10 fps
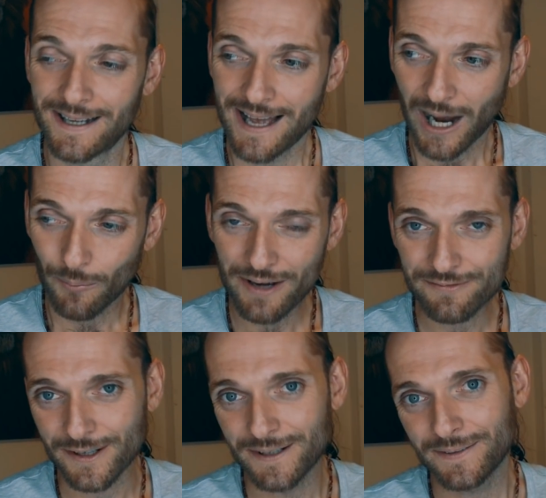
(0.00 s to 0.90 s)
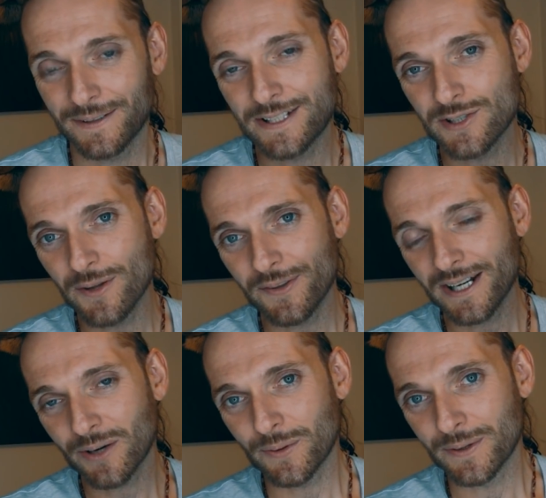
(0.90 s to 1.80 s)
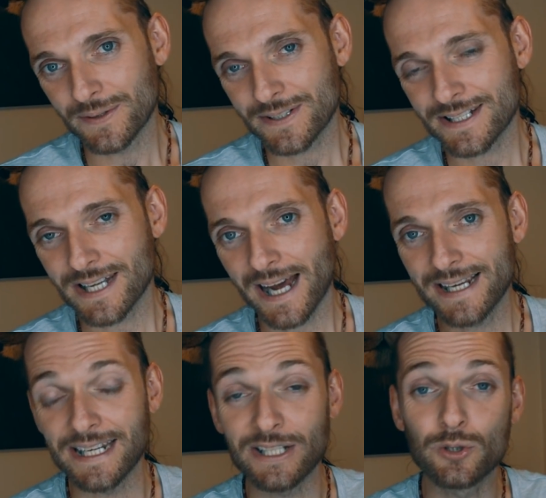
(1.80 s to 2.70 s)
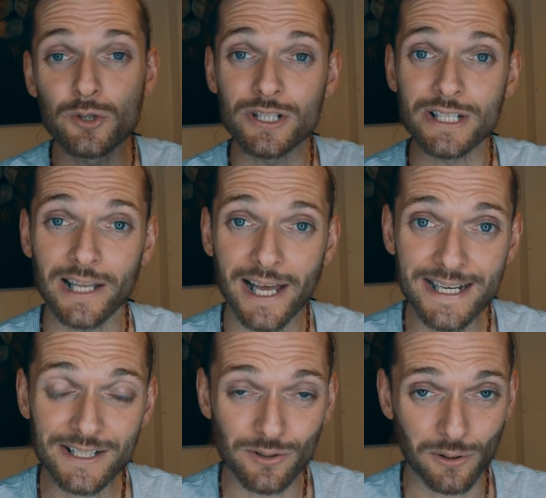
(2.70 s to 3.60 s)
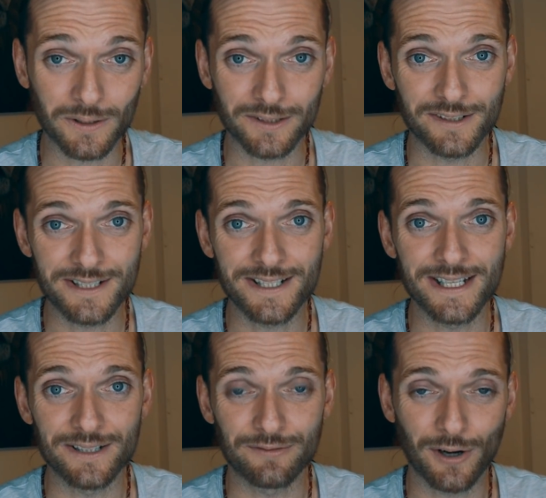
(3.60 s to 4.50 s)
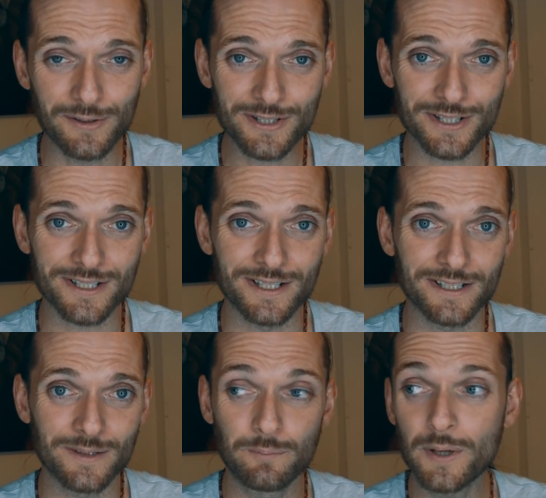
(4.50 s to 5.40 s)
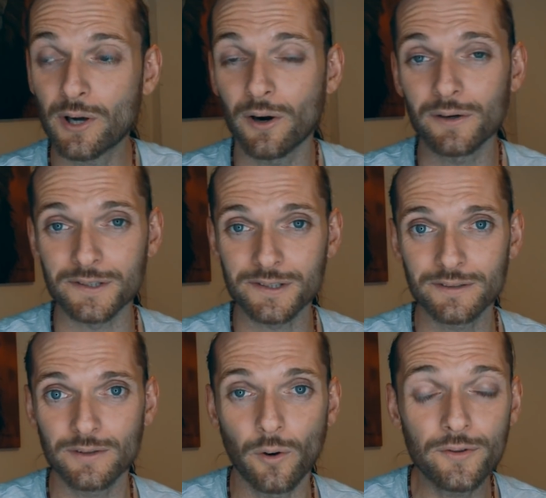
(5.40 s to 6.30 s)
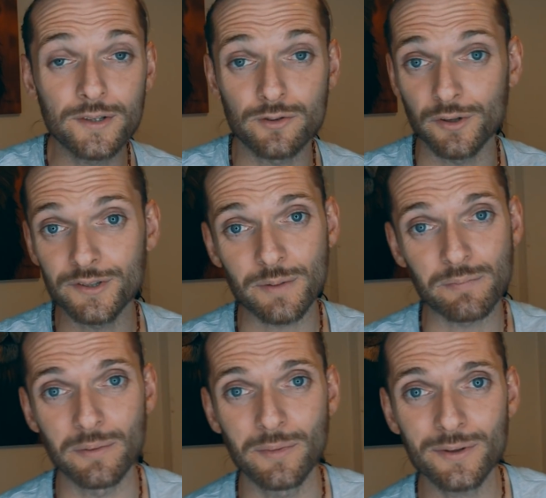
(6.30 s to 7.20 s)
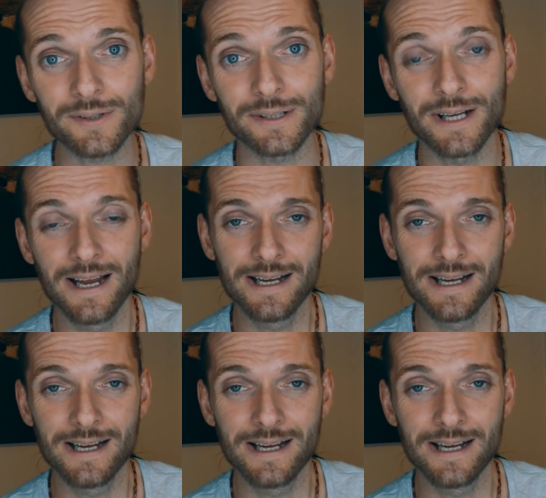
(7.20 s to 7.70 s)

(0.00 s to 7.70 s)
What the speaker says: However, it's not that our society doesn't like to alter its state of consciousness, because other drugs are promoted.